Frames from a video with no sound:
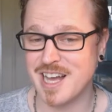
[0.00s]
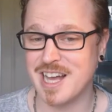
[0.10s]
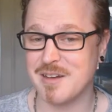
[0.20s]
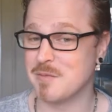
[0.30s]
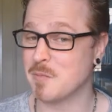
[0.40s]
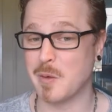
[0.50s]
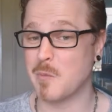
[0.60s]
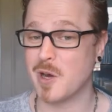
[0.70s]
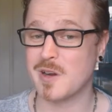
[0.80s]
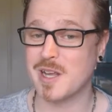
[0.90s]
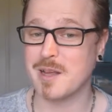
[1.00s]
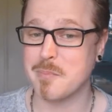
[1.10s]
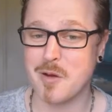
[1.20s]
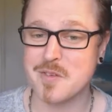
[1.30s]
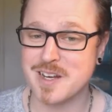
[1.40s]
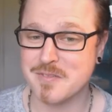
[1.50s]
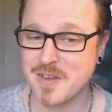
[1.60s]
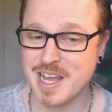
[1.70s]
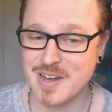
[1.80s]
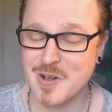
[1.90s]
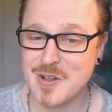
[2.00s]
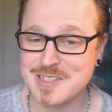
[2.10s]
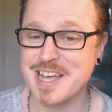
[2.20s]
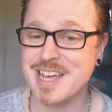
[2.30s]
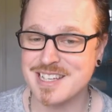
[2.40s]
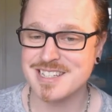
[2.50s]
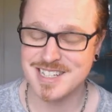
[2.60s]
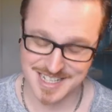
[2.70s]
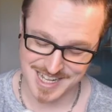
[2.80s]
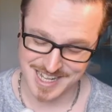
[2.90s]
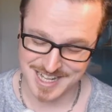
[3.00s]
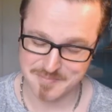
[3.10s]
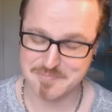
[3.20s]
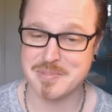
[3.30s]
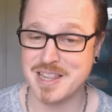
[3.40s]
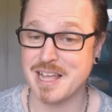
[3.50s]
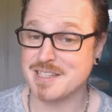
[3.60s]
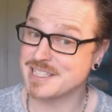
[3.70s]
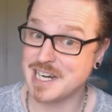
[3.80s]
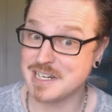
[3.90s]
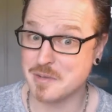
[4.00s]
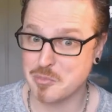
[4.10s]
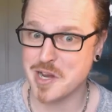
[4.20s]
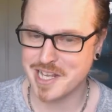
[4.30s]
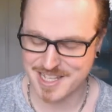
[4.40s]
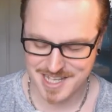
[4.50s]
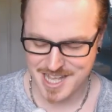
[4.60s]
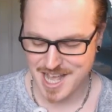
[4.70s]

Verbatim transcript: Uh, we've been working perfectly fine all day, um, but then decided to break.